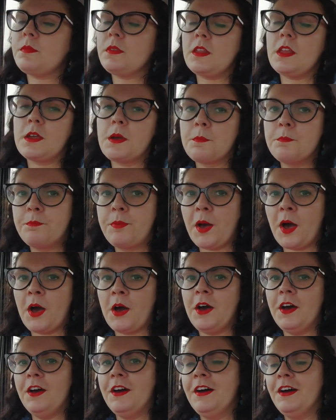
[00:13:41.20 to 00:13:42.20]
but
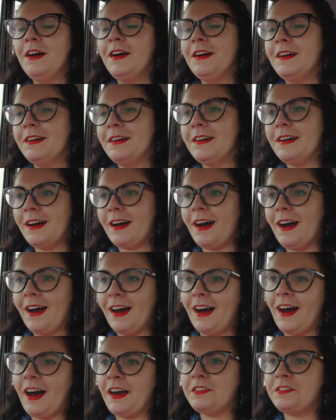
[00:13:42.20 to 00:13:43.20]

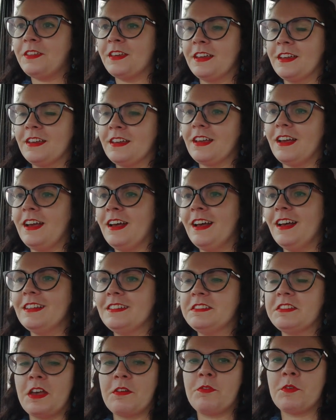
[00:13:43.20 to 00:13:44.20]
I think a
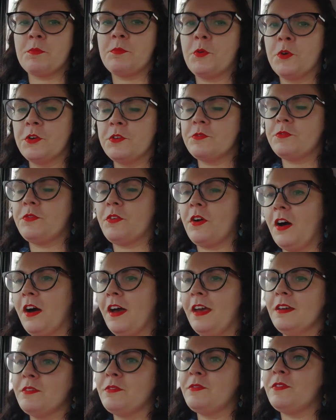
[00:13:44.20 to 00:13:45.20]

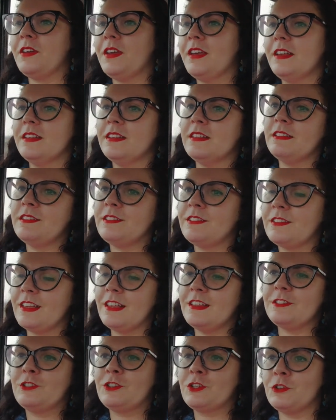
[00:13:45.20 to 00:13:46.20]
7.5 is
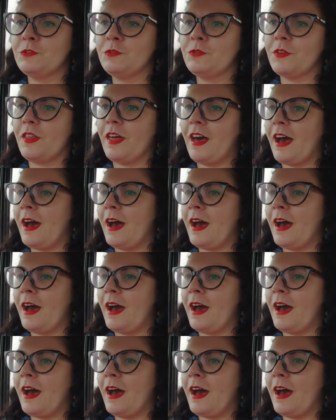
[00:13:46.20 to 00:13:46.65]
good for that.